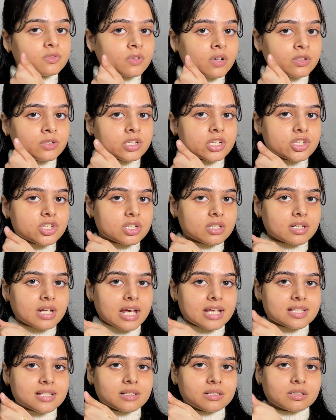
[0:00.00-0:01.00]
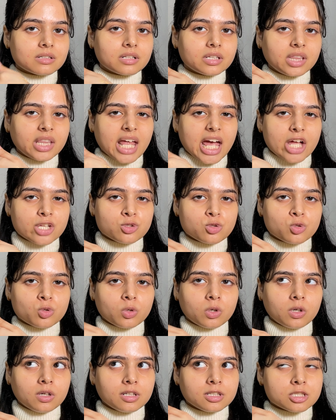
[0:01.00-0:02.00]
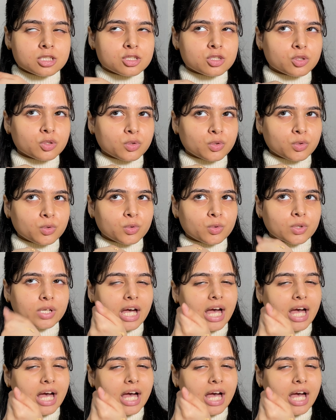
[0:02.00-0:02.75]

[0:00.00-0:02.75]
foundation has a little natural to